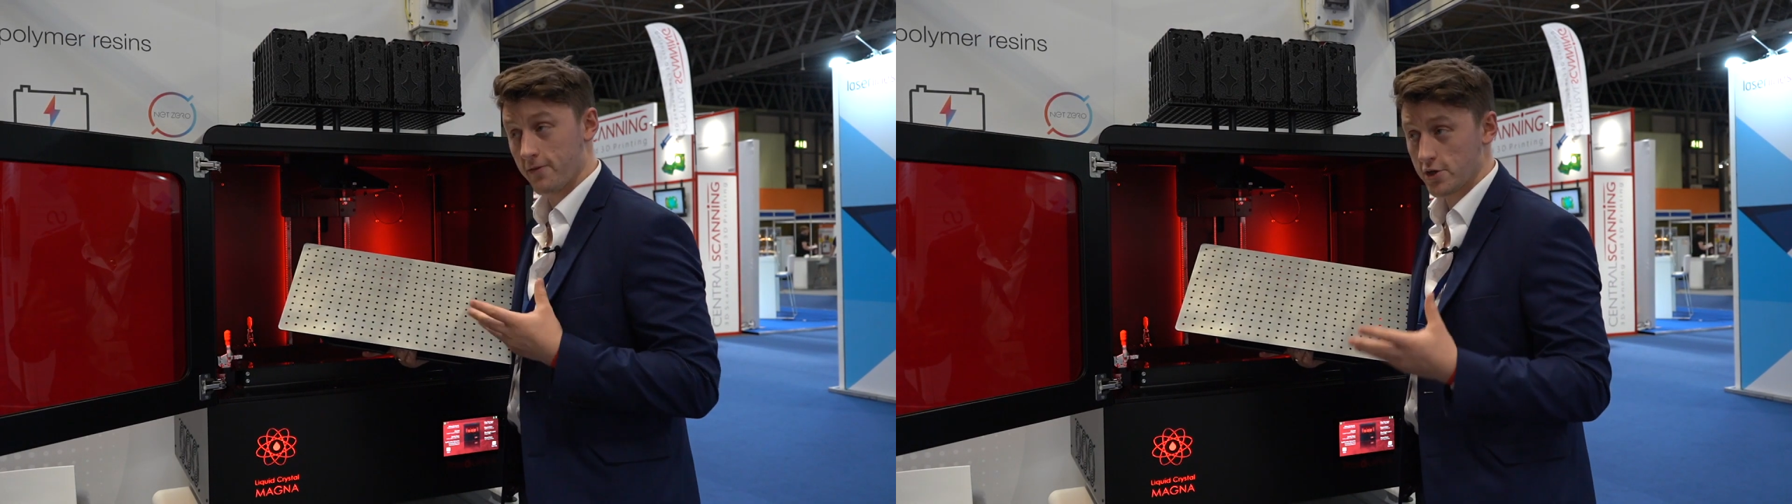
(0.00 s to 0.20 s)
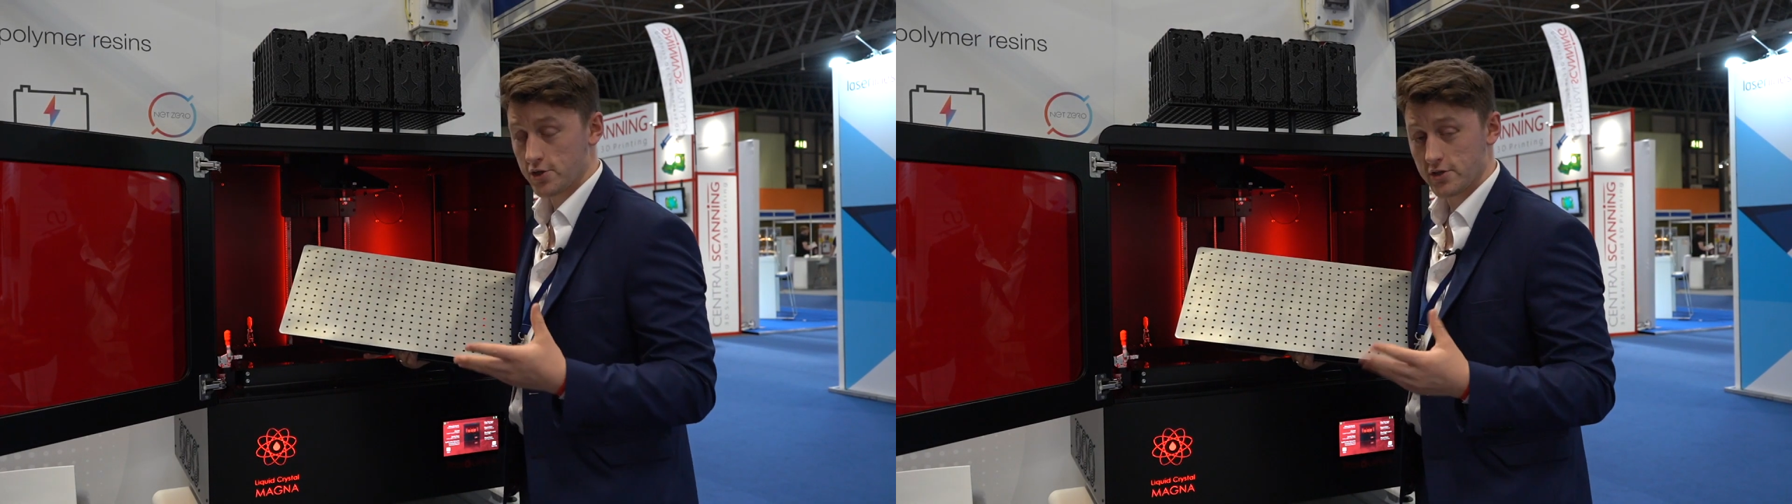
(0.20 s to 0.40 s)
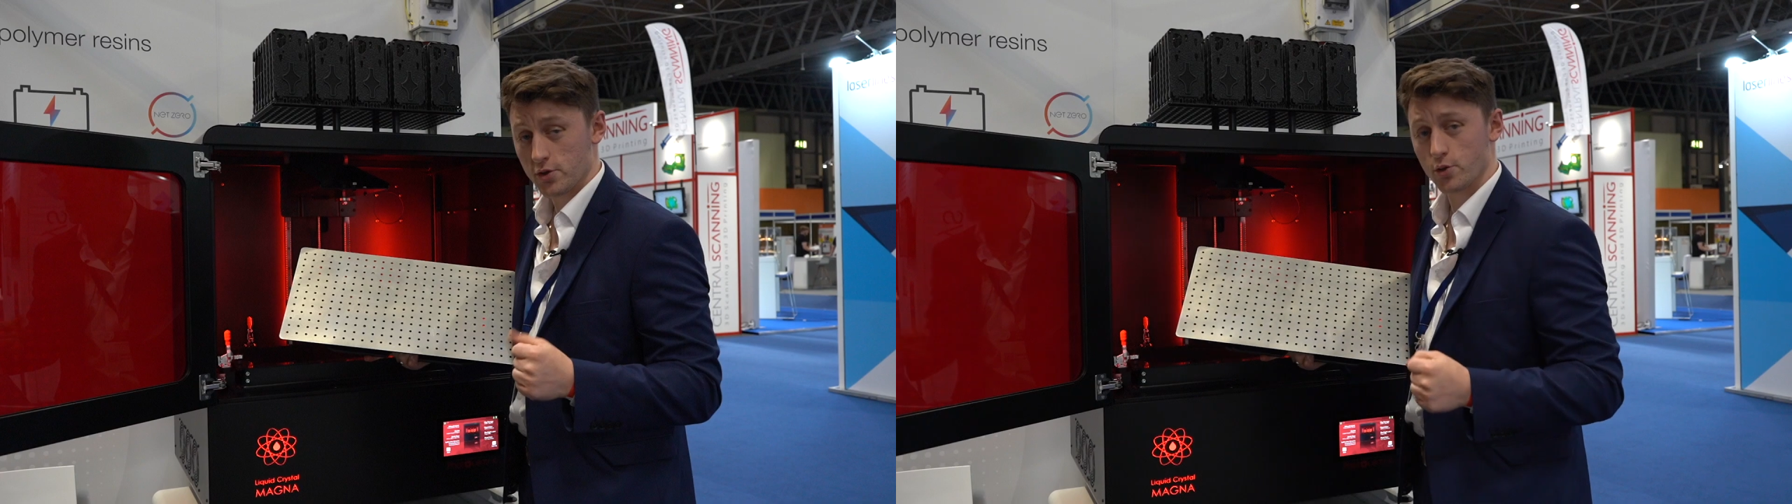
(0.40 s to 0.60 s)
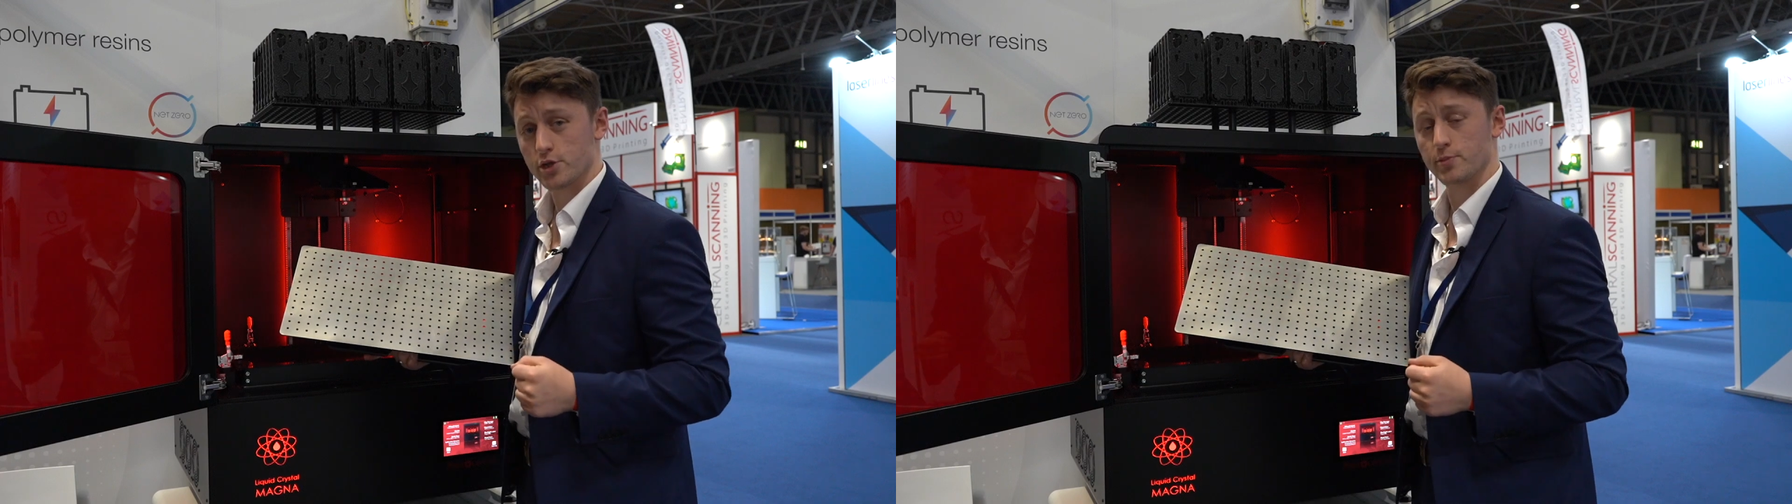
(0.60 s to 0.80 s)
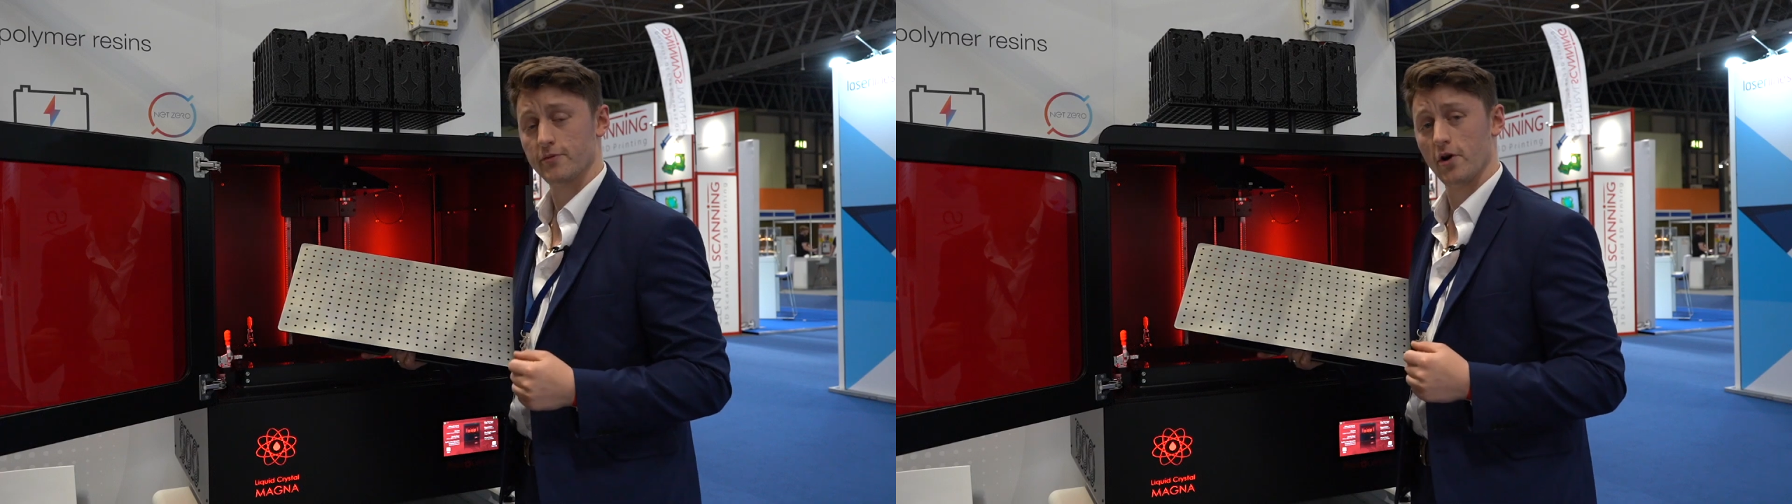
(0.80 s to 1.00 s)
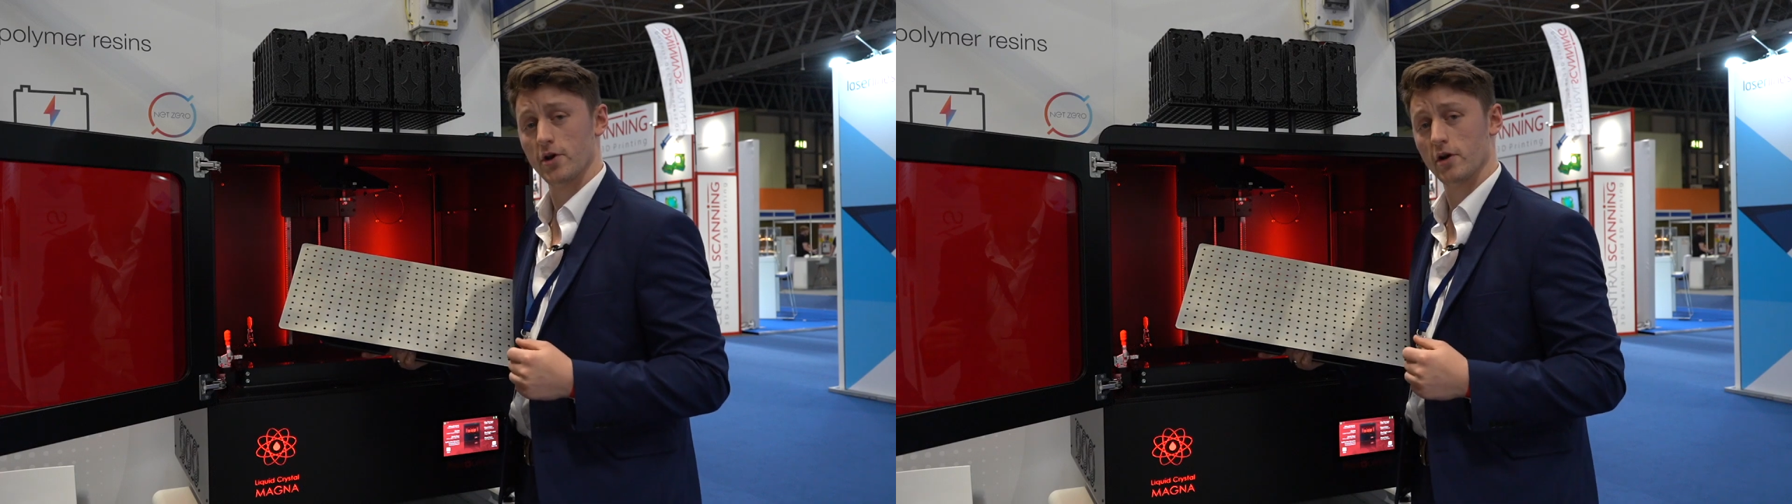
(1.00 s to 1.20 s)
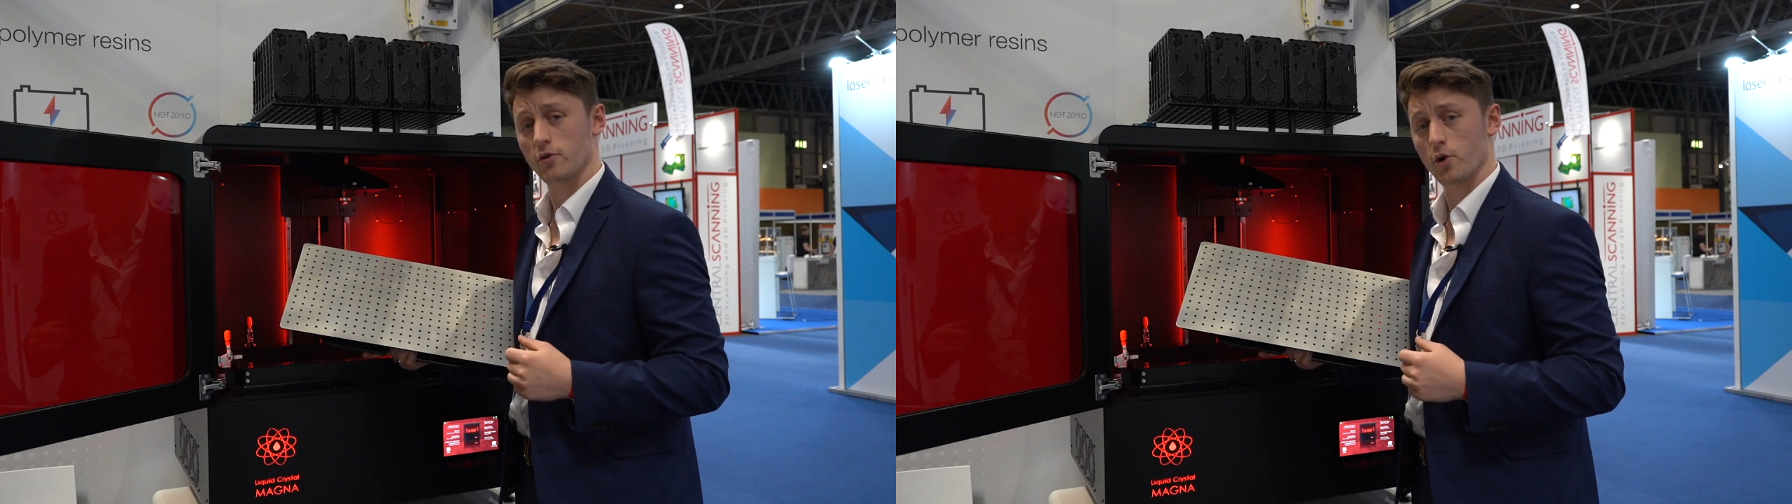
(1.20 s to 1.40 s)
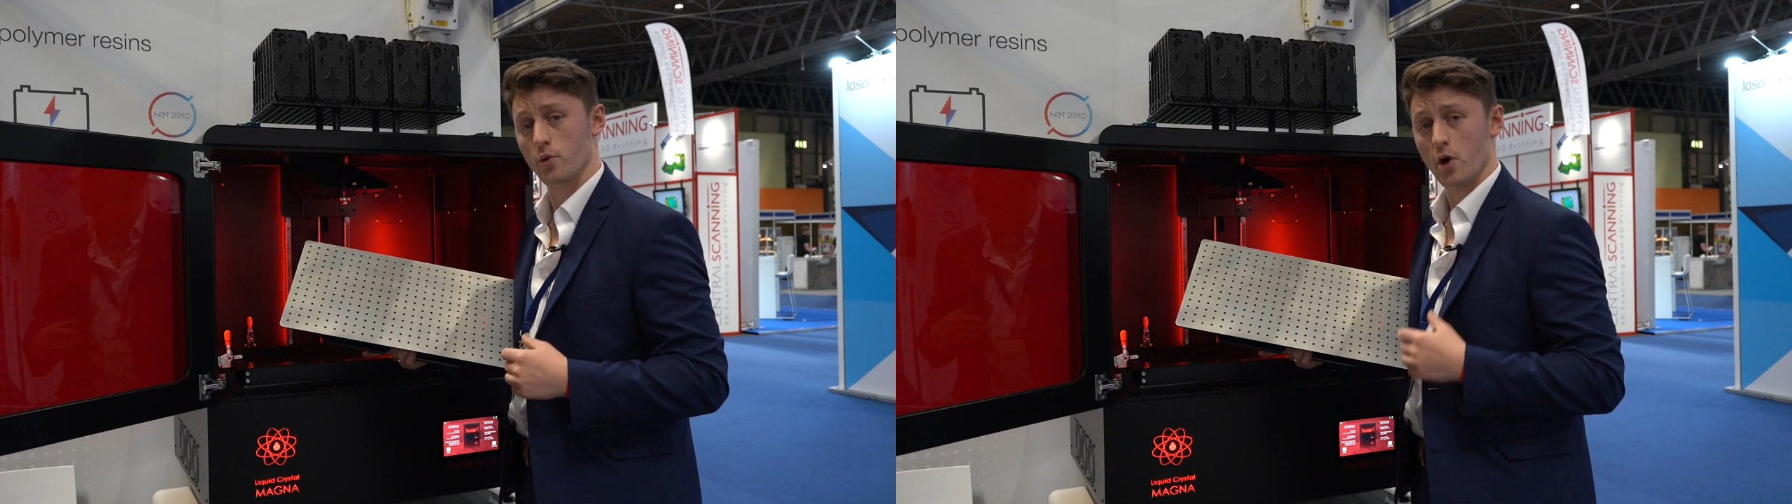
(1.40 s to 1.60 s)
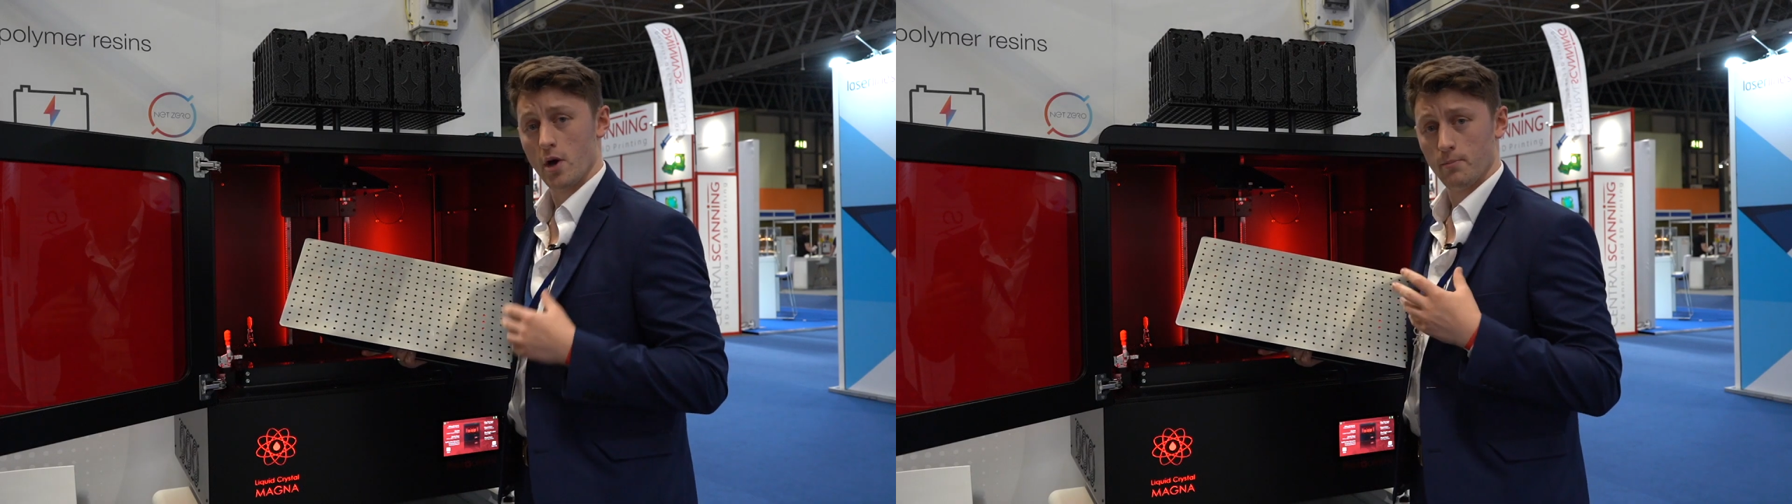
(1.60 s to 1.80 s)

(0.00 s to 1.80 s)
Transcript: Photocentric also provide our own